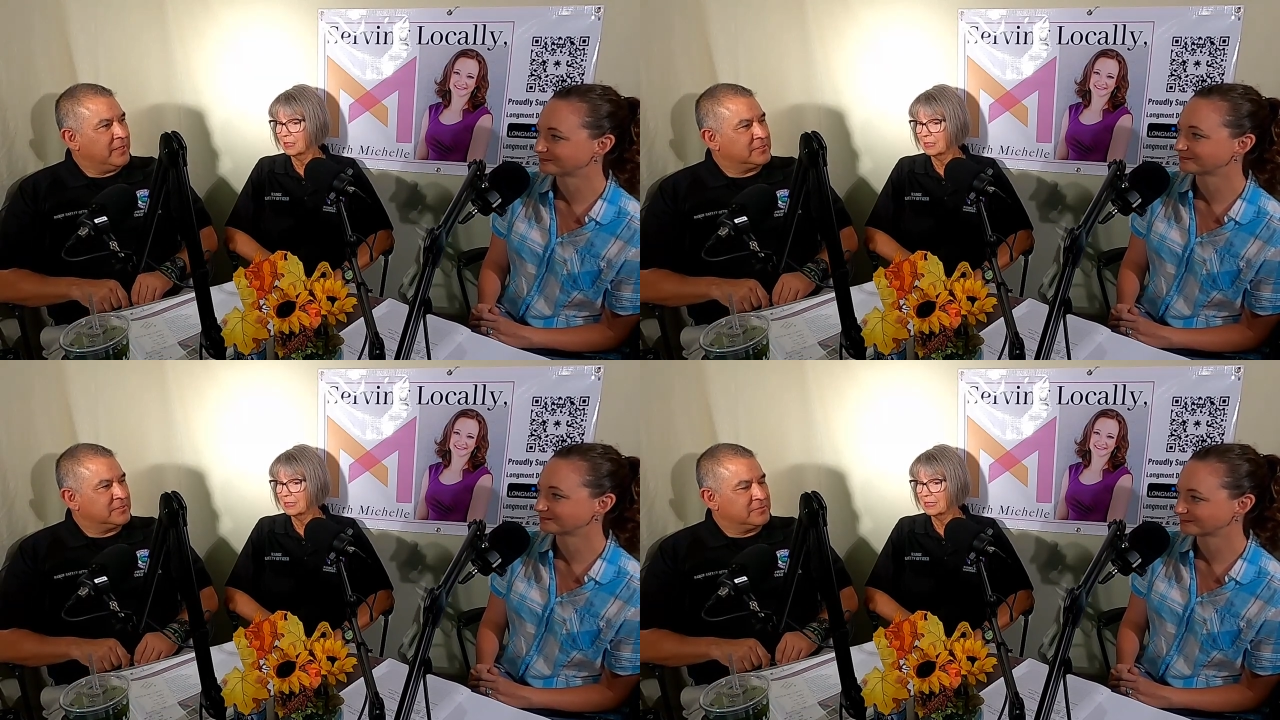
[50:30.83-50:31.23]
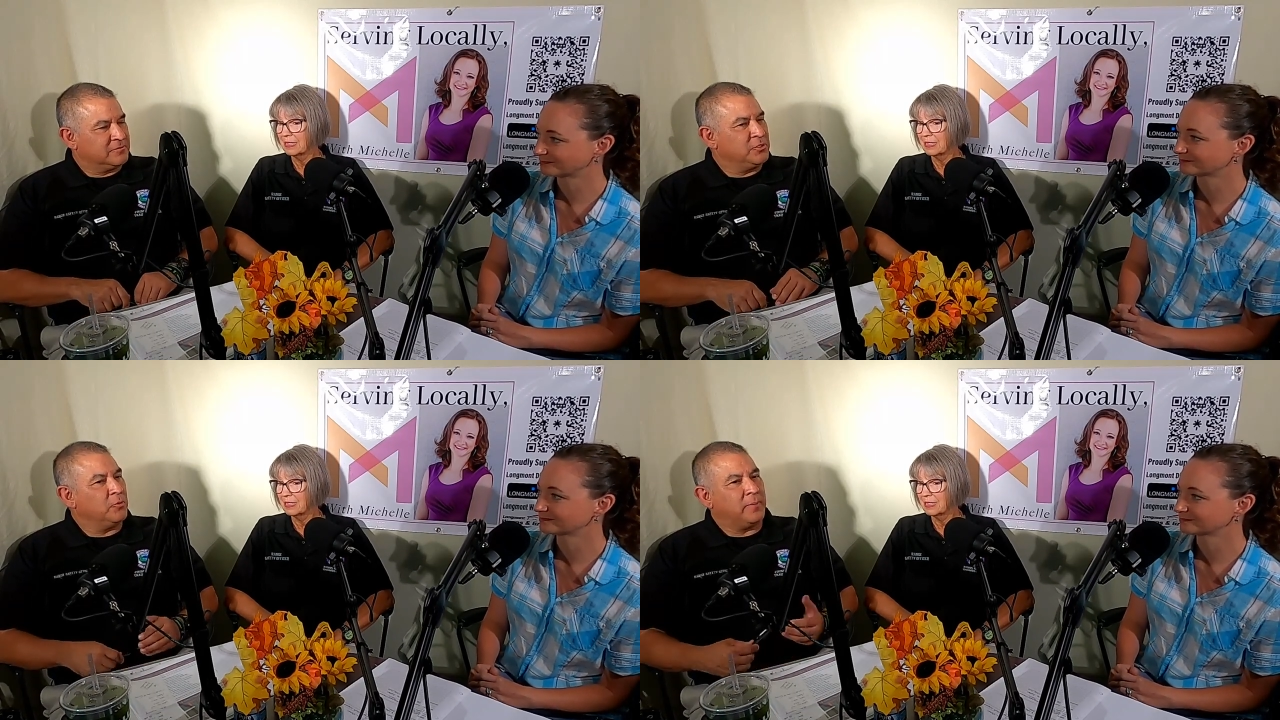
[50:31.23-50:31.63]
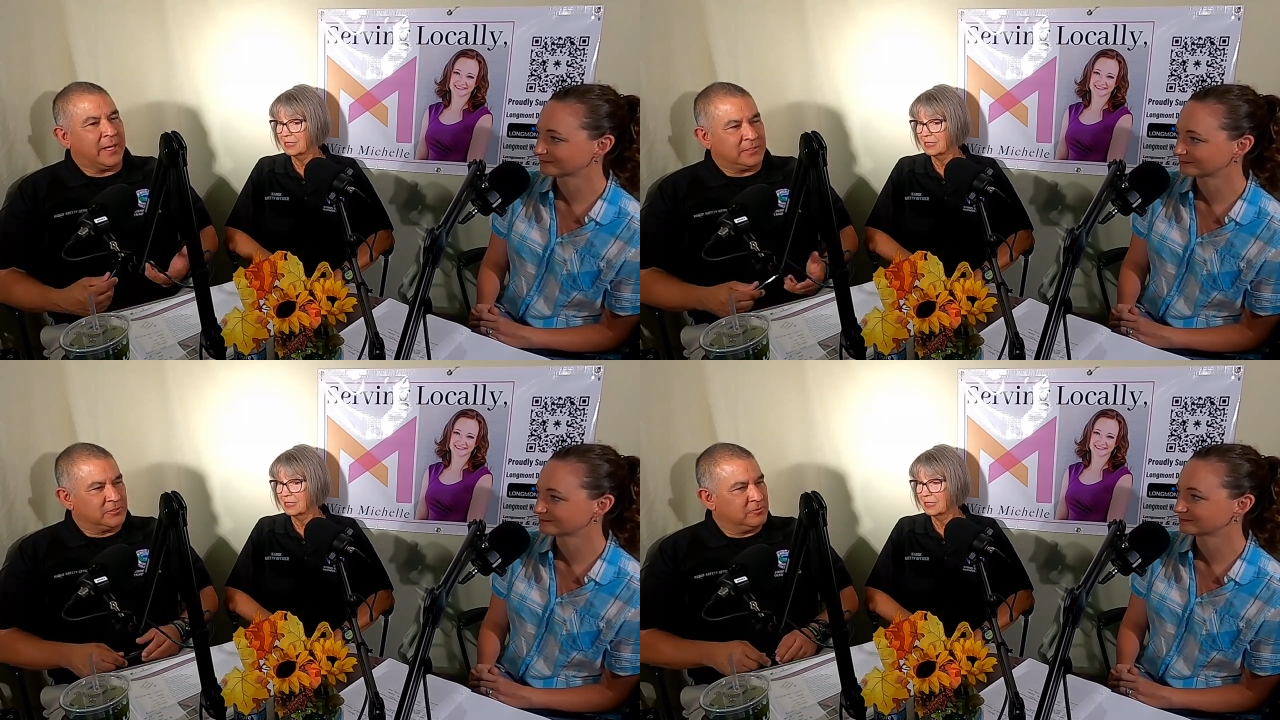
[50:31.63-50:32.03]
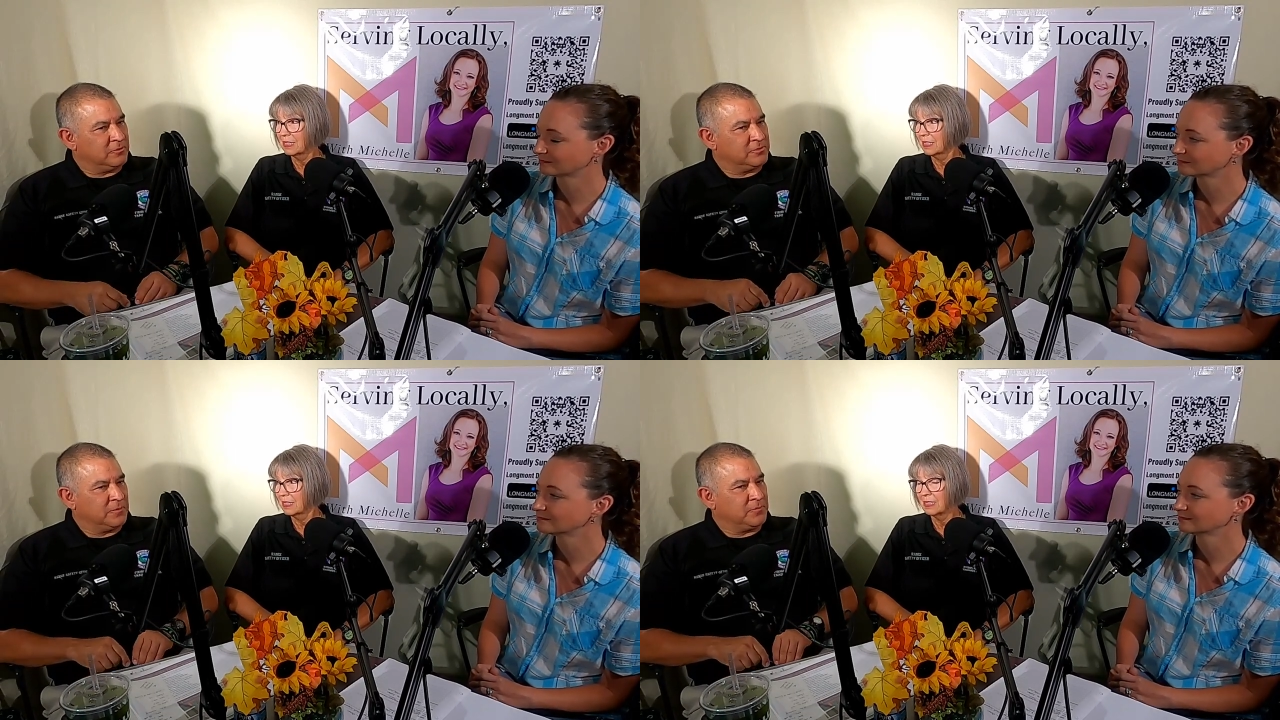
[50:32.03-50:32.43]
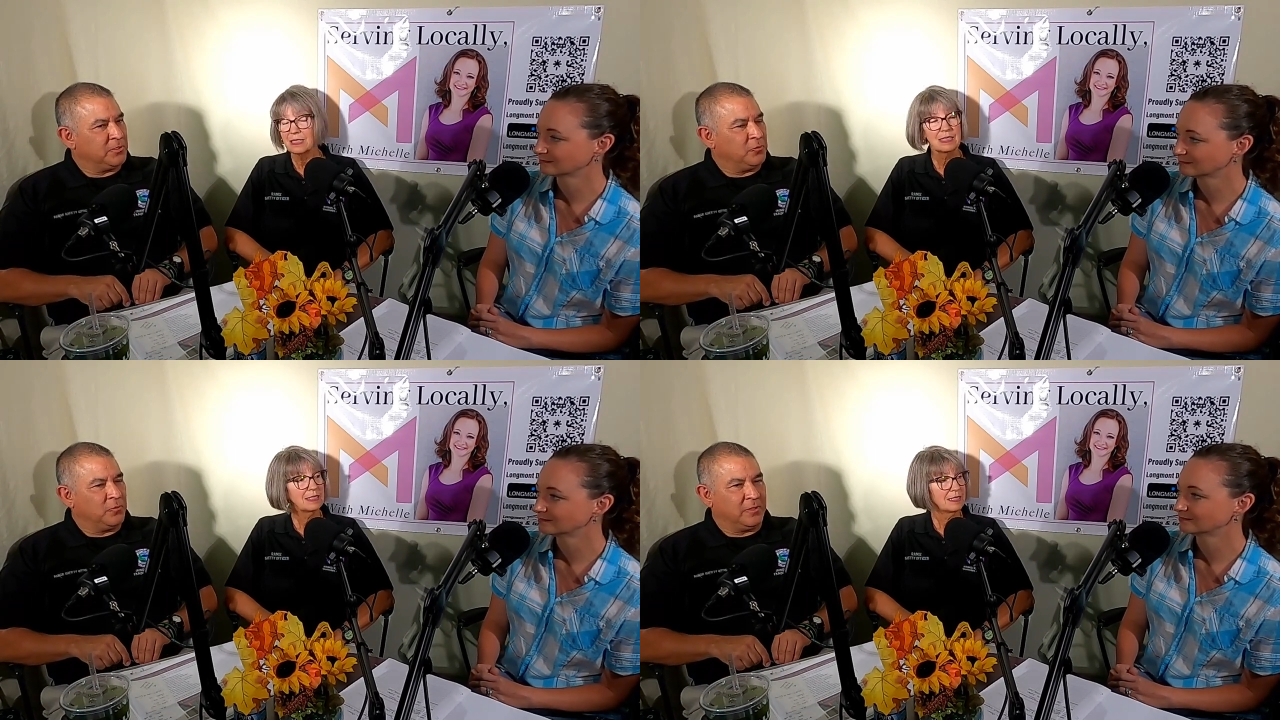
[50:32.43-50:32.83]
Speaker 1: that's your passion or something you